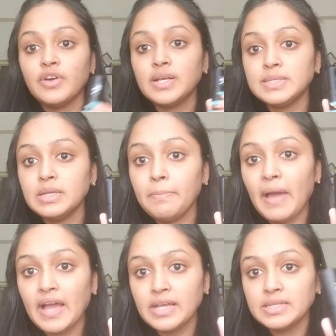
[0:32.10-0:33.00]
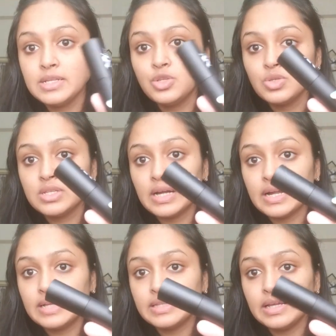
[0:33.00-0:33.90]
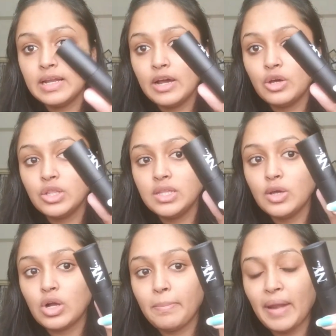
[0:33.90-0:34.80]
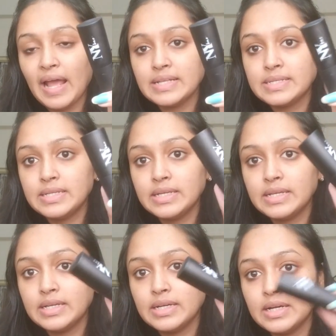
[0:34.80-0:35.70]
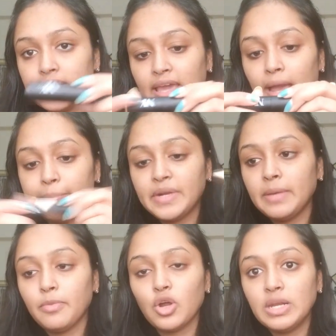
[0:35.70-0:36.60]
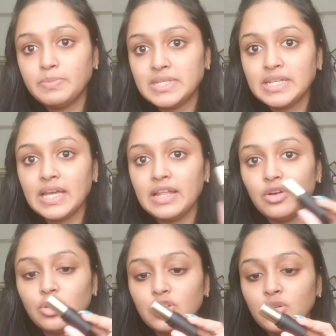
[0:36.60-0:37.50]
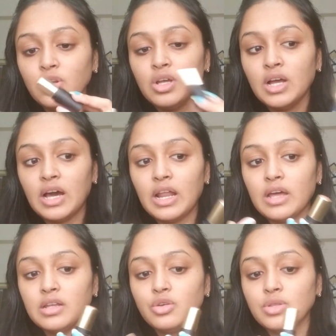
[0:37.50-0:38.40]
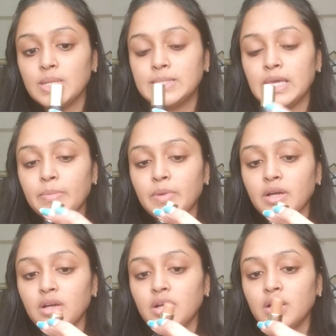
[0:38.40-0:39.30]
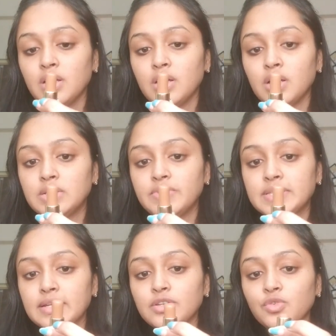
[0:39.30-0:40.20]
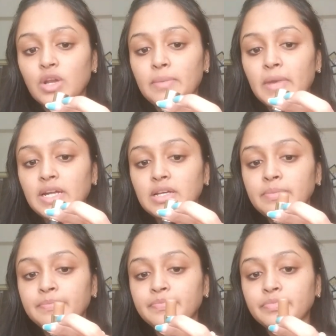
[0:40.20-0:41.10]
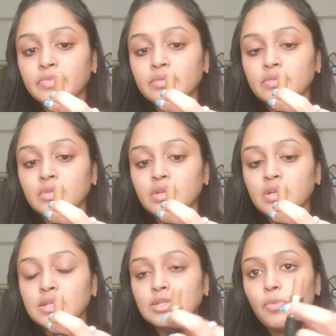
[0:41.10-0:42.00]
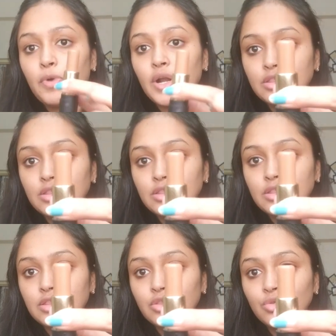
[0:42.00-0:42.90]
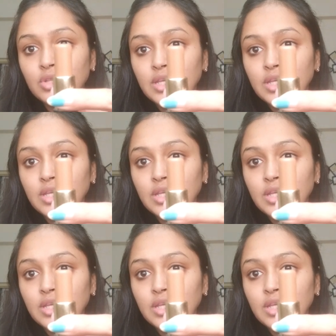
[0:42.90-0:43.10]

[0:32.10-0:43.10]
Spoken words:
First din packaging chustunnatlayite ila undi oka plastic cap type oka lipstick ela untado alane undi same. Twist and roll and matter. So product in tundi.